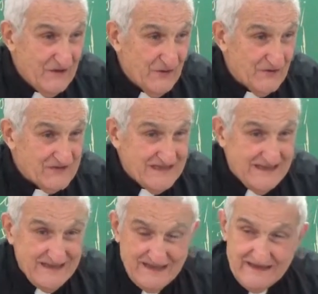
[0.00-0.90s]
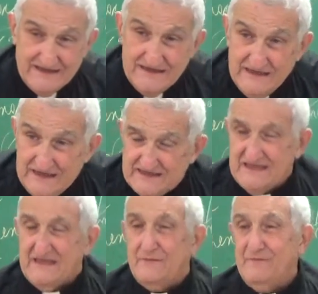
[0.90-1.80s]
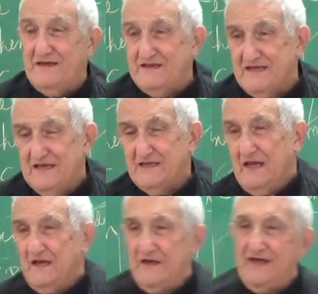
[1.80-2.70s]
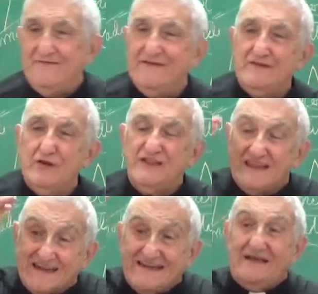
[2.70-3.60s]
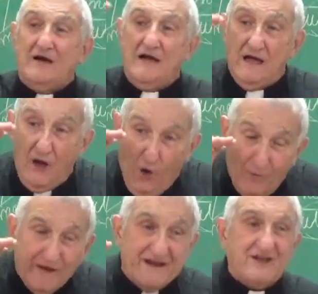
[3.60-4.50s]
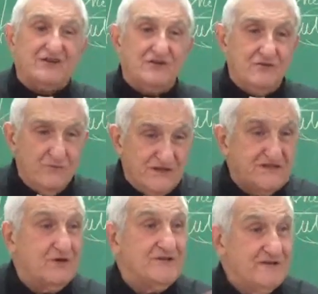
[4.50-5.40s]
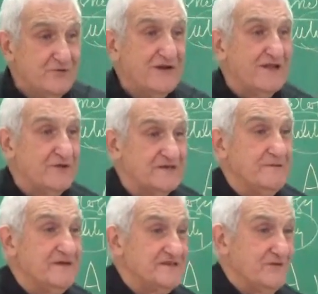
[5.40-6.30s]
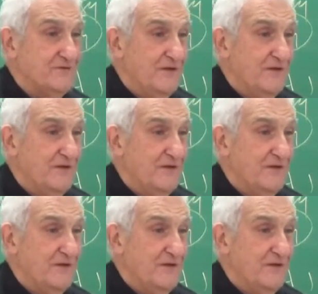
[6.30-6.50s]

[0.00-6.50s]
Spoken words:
You understand that? No? So that means you have here the three operations we studied during the semester.